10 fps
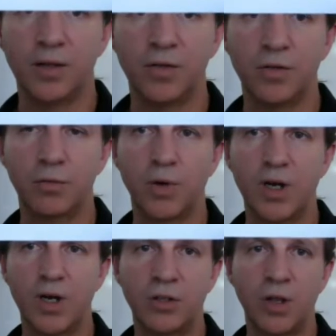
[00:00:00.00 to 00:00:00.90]
This is
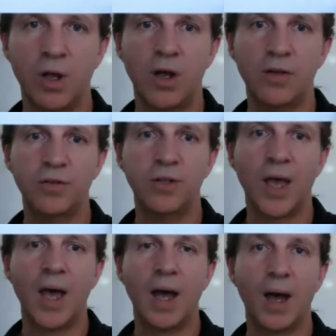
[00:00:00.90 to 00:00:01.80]
rationalize,
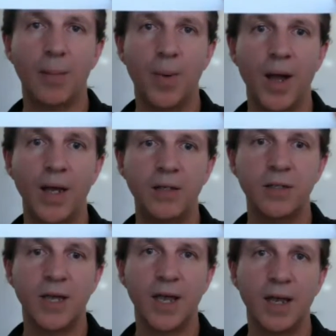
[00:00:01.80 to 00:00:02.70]

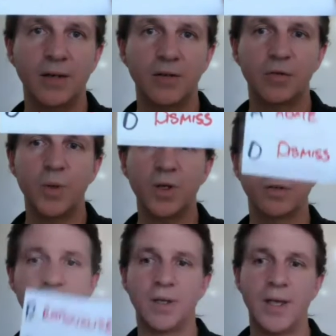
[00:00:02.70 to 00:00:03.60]
abate, and
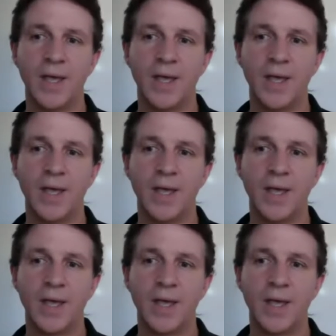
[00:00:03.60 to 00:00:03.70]
dismiss.